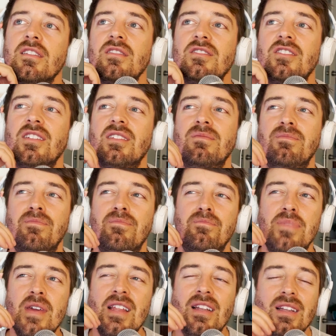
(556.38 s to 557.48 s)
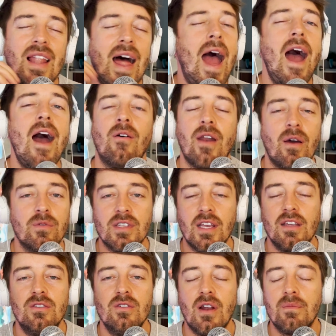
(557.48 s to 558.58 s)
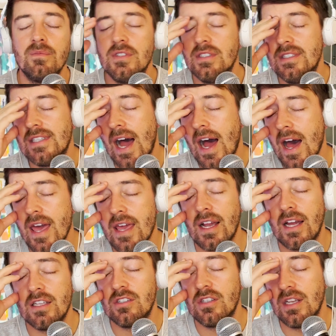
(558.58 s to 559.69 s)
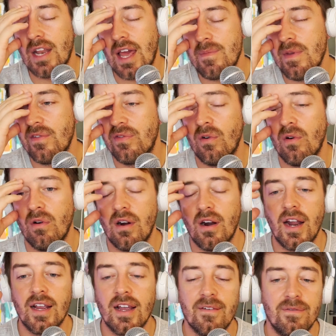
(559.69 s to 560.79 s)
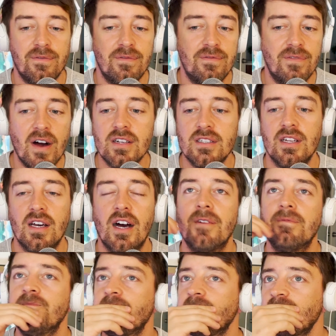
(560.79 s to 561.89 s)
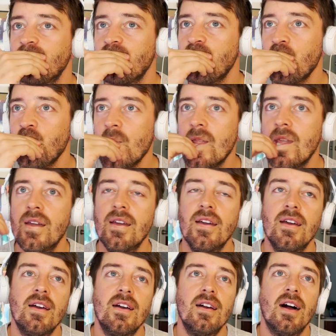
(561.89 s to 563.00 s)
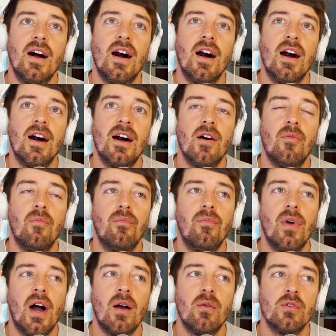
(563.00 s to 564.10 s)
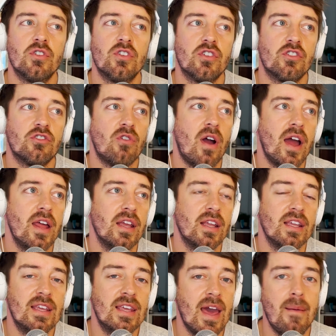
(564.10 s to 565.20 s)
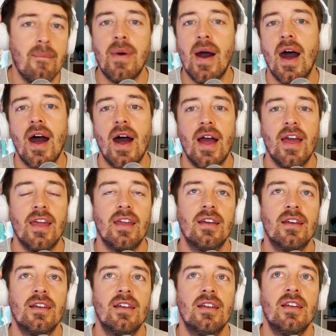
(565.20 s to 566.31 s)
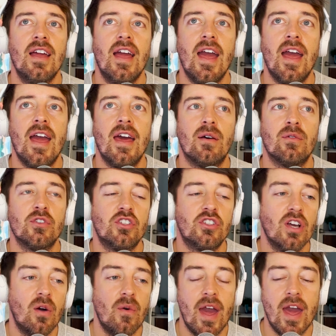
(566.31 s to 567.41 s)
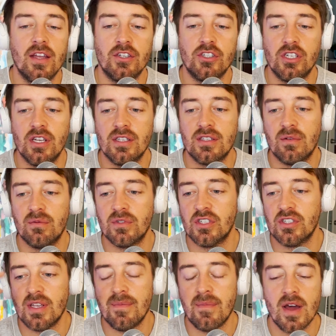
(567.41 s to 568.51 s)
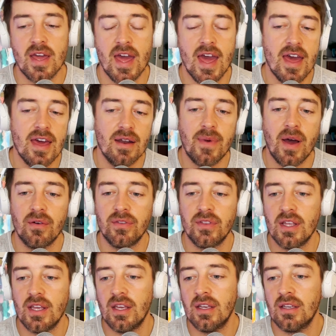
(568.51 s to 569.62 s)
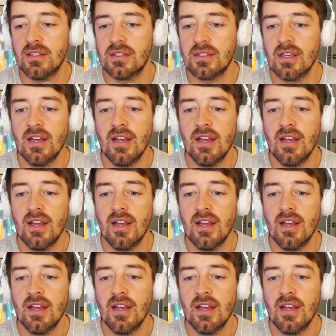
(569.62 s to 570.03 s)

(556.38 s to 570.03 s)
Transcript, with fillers: just be loud. I was like, dude, I'm dying. I the night before I got fucked up. Um, I was just trying to get by and I was so anxious. I was just in my head about things